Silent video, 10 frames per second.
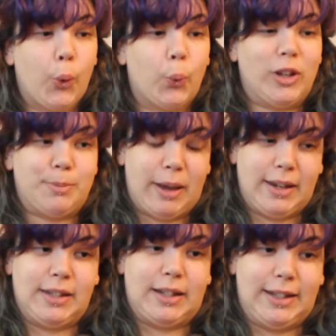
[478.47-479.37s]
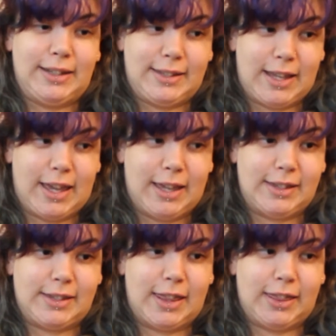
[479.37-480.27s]
which basically
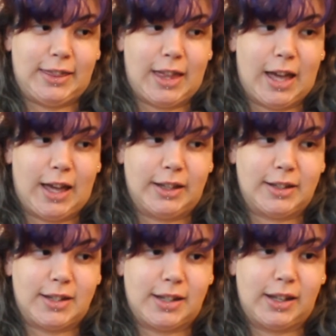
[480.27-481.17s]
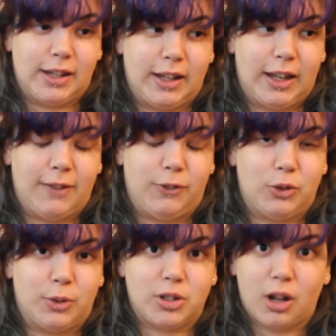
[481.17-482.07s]
says that if you
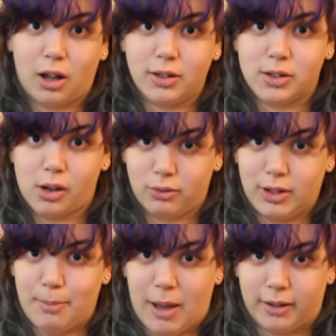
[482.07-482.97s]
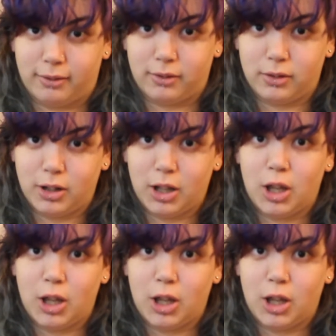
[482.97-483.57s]
do a charts only pattern,